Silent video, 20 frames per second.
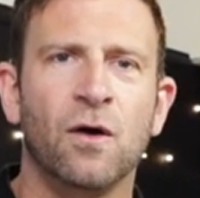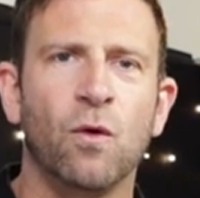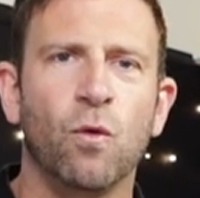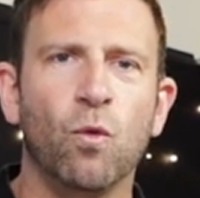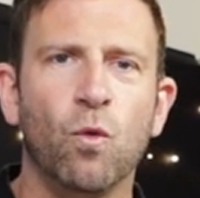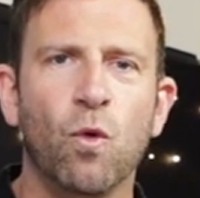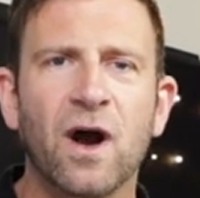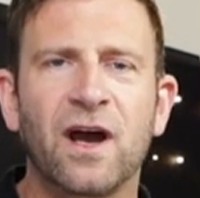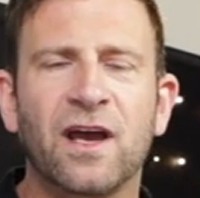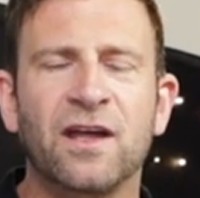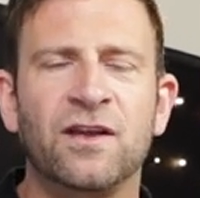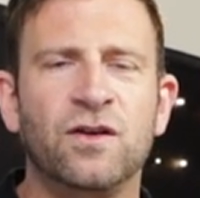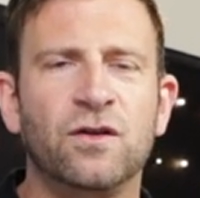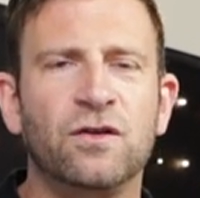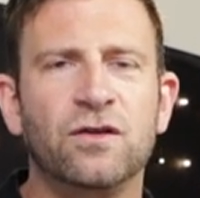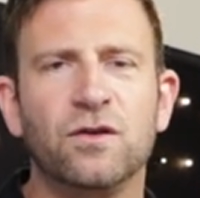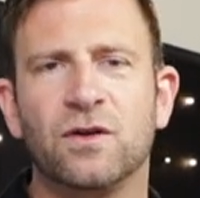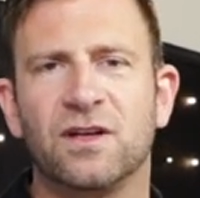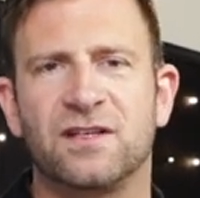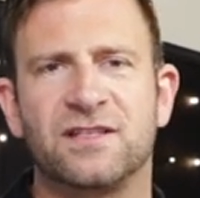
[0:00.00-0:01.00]
What can
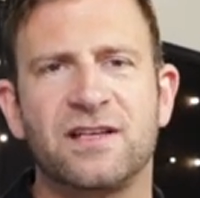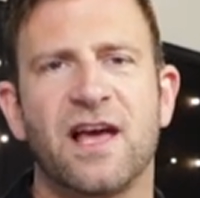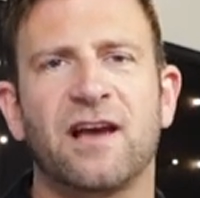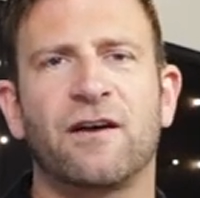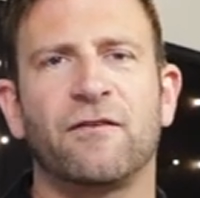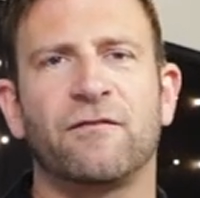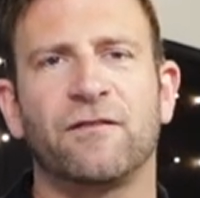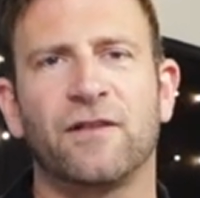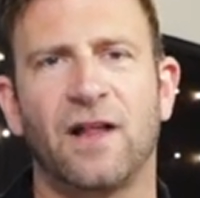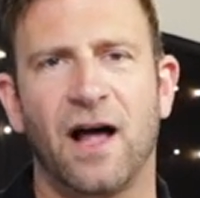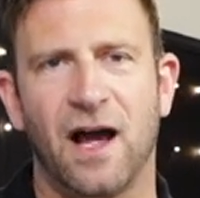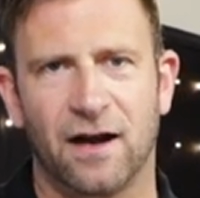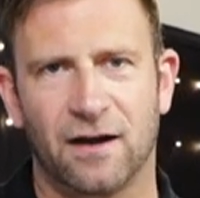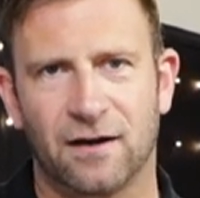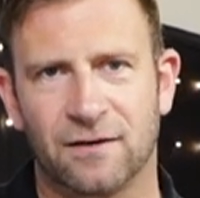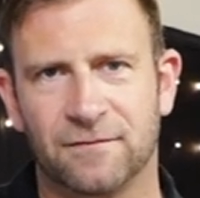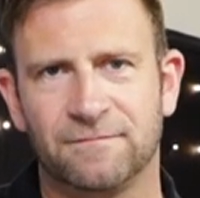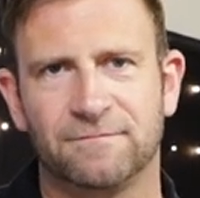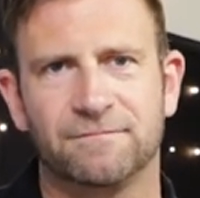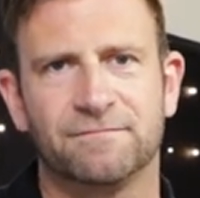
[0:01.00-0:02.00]
you do to take a
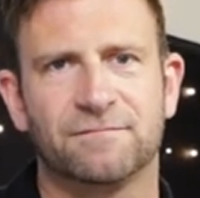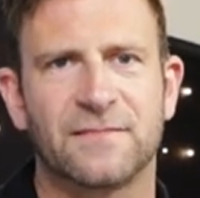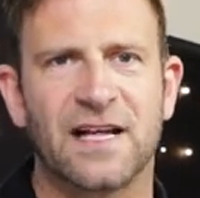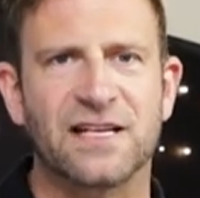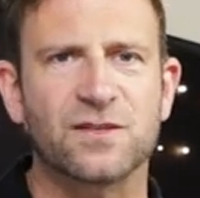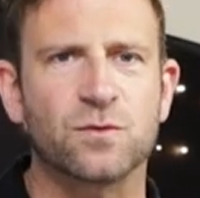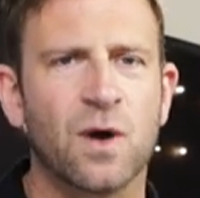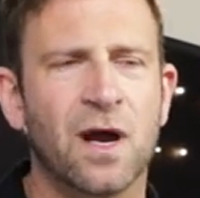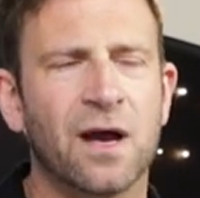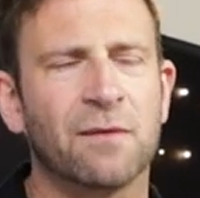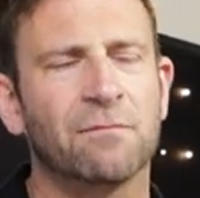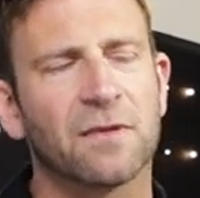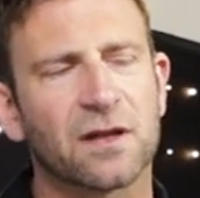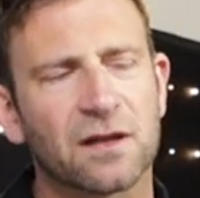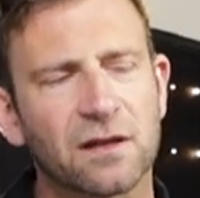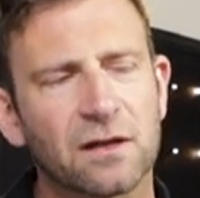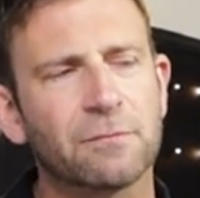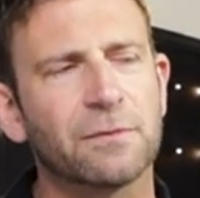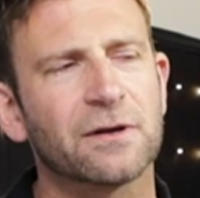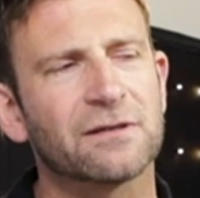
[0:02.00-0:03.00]
flyer? That's why I'm a
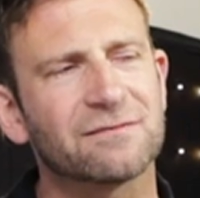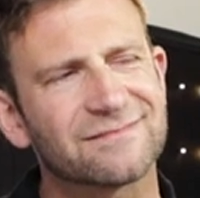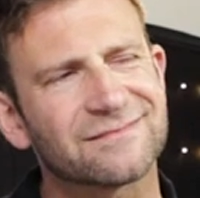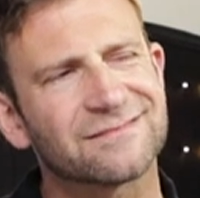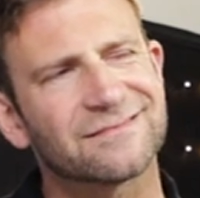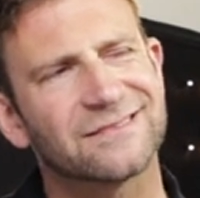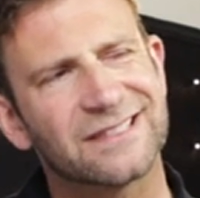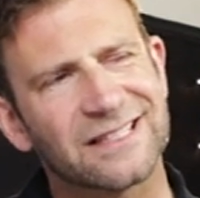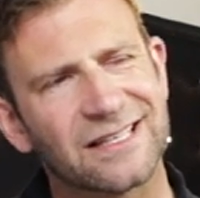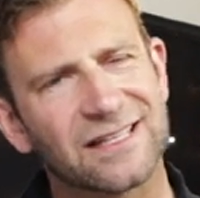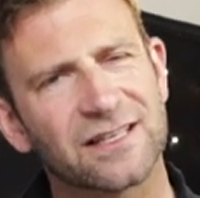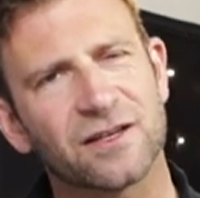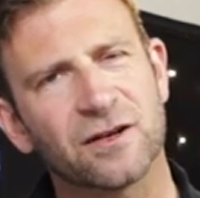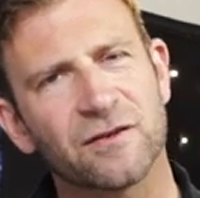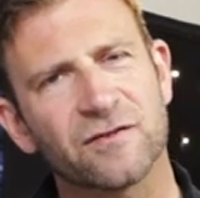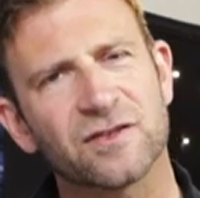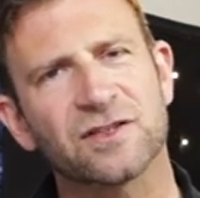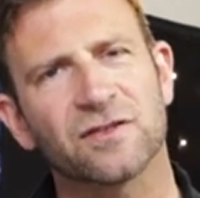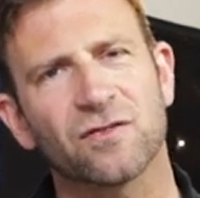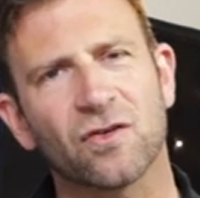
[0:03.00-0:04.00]
little bit, you know, the
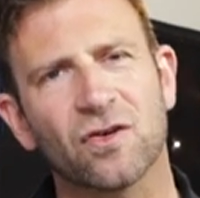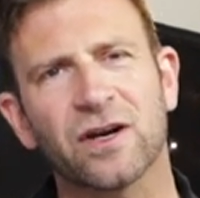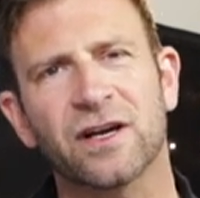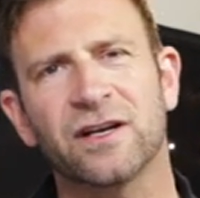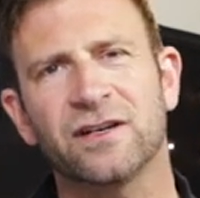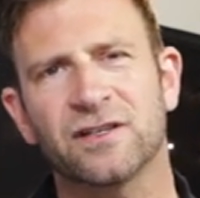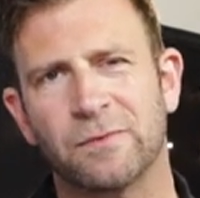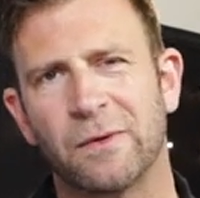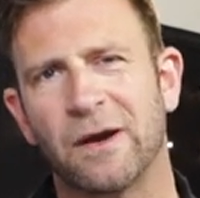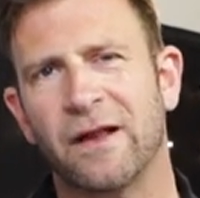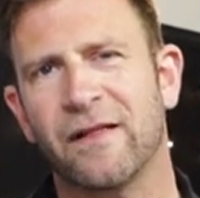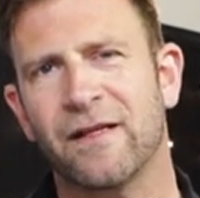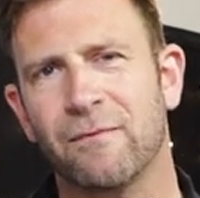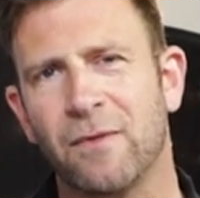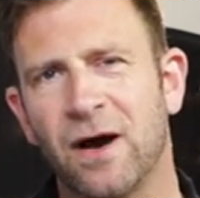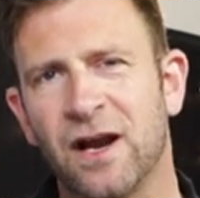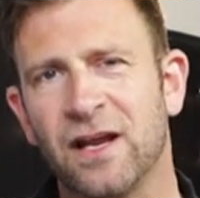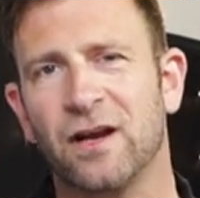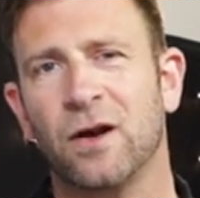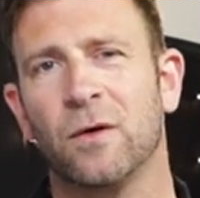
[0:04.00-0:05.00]
University of Oregon, you spend all that
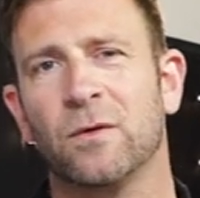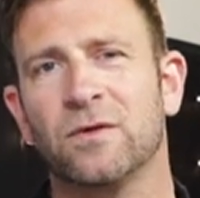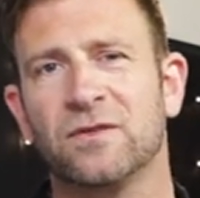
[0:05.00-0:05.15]
money,